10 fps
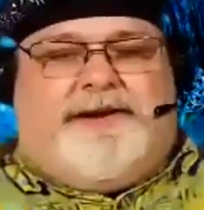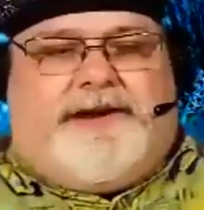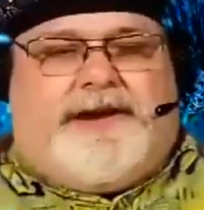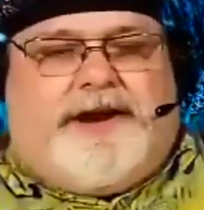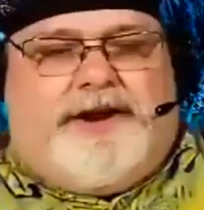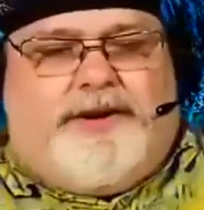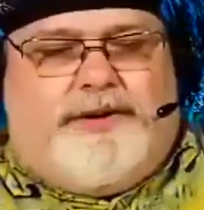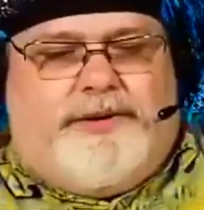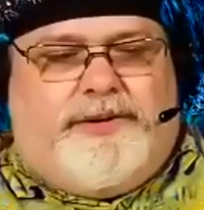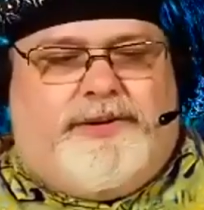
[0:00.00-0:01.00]

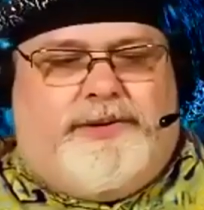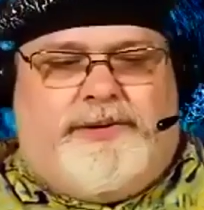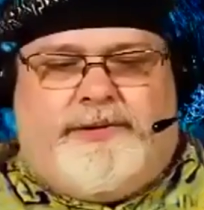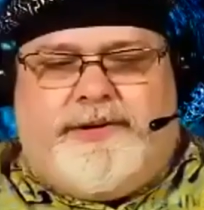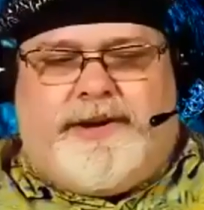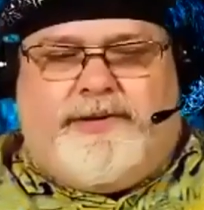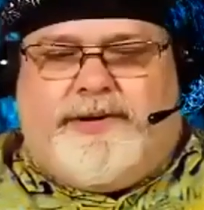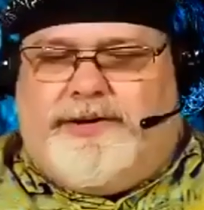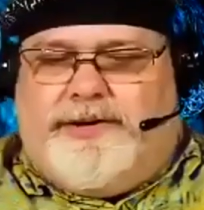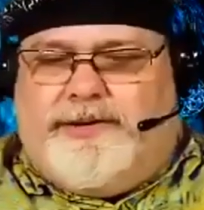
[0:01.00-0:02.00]
Hello, how
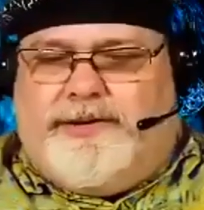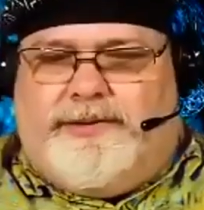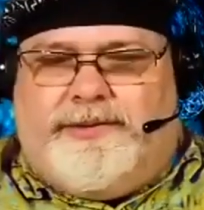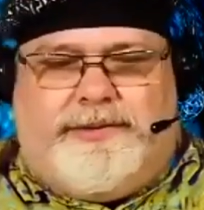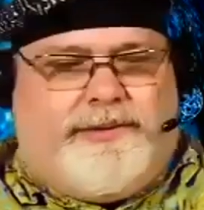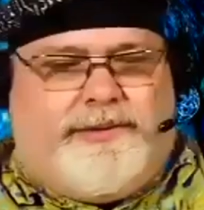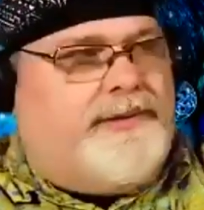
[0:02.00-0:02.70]
are you?